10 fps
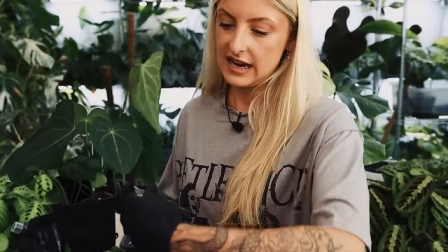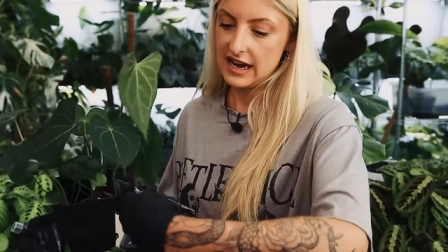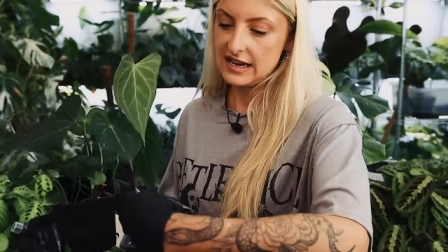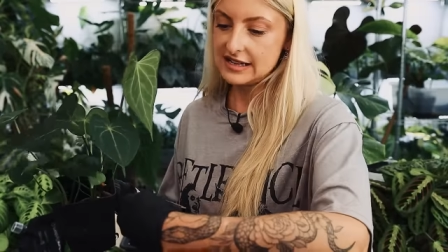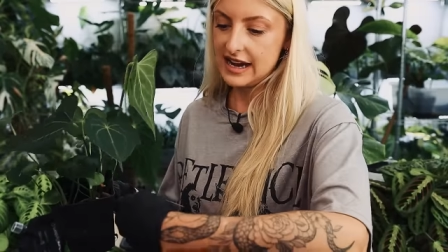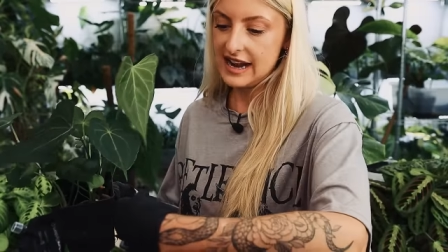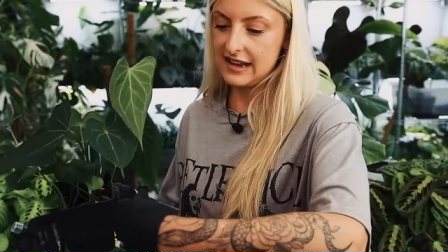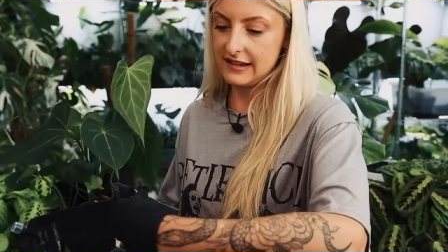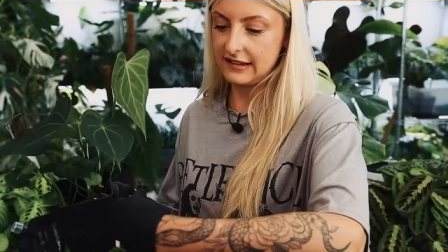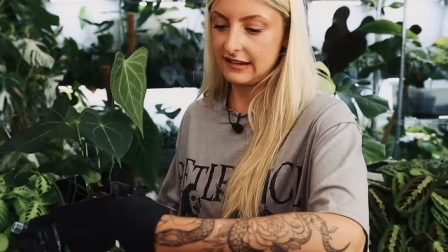It
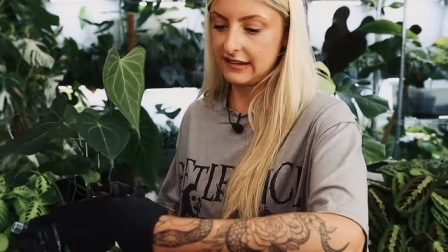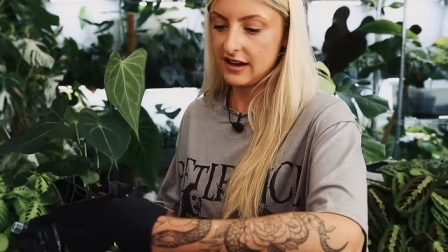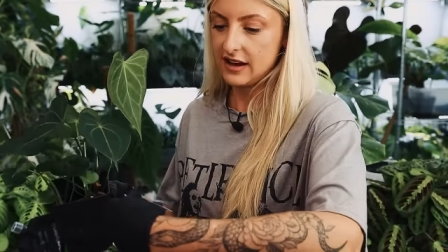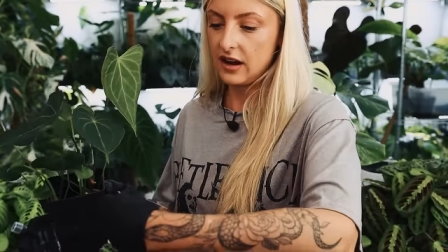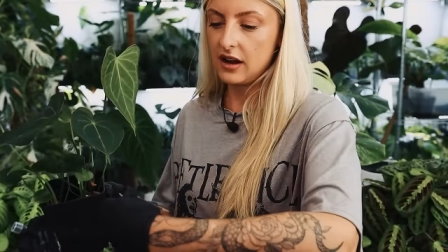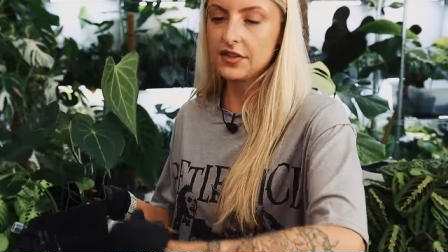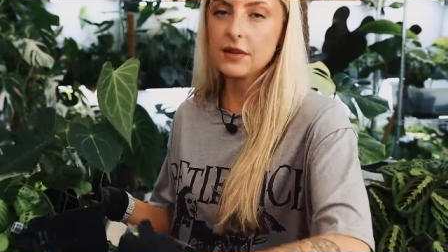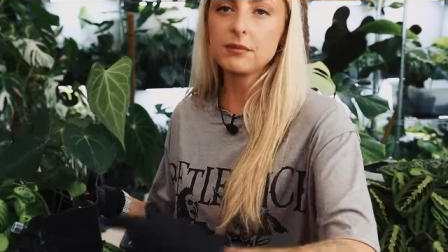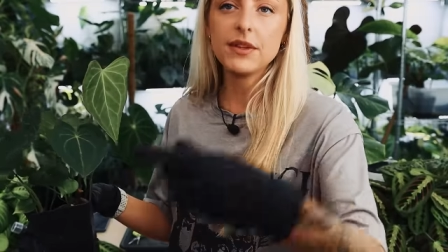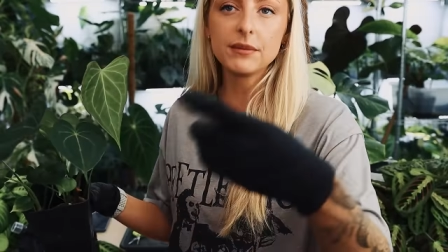is, uh,
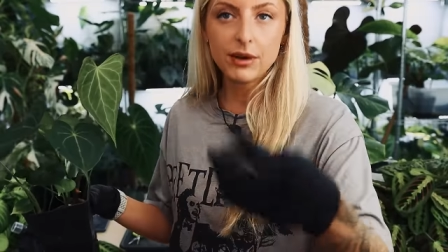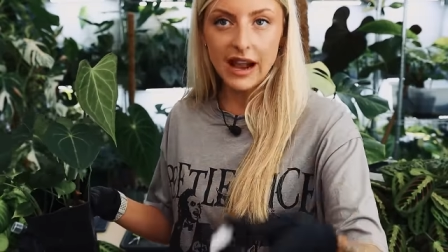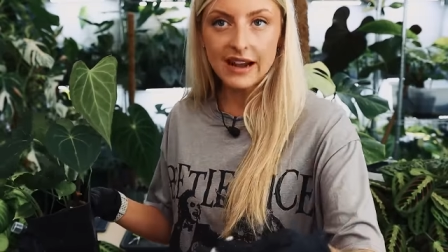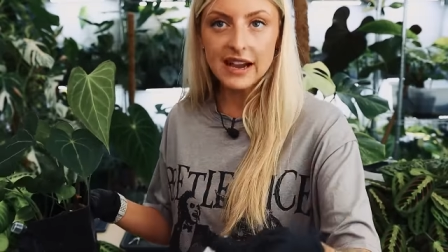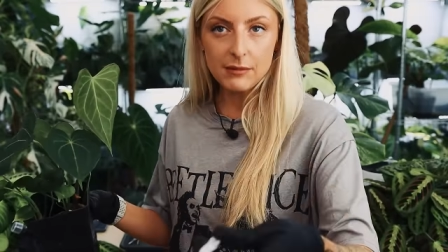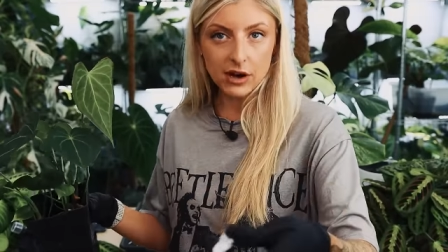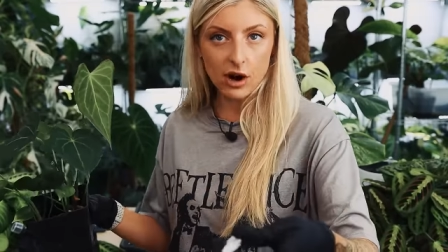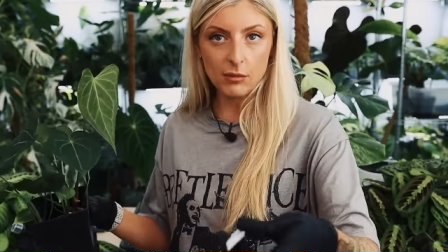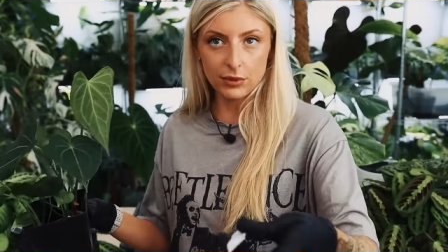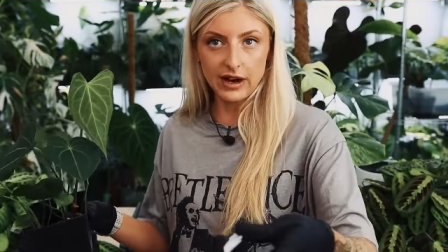the, the plant name I
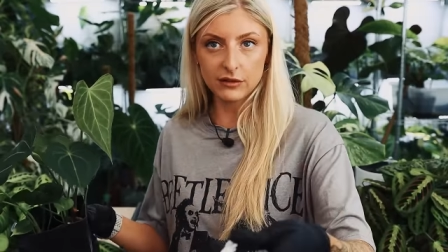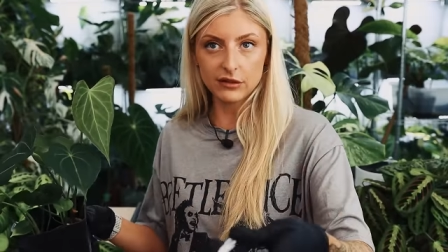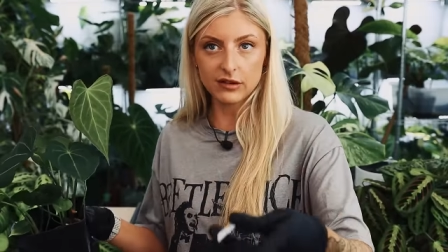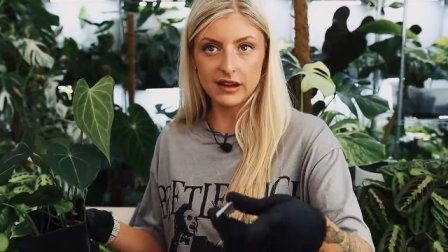can't pronounce.